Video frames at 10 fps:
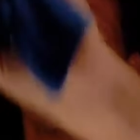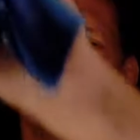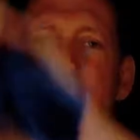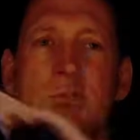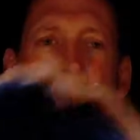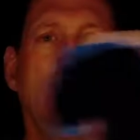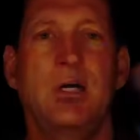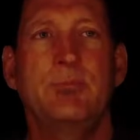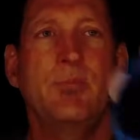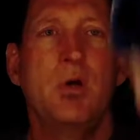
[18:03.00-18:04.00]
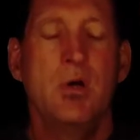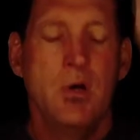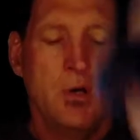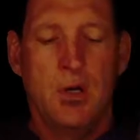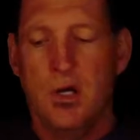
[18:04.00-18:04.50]
okay?
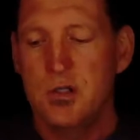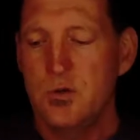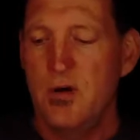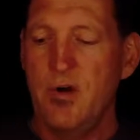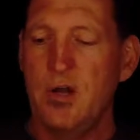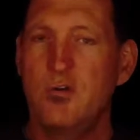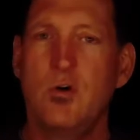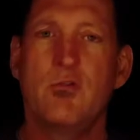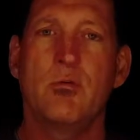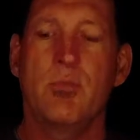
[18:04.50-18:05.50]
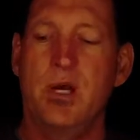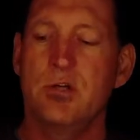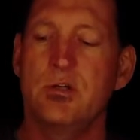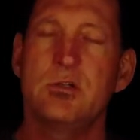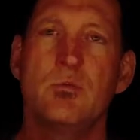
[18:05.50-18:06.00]
And so I've got two different
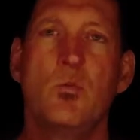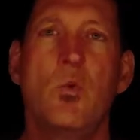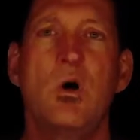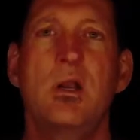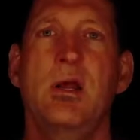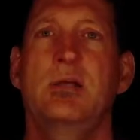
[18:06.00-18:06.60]
patients. One has a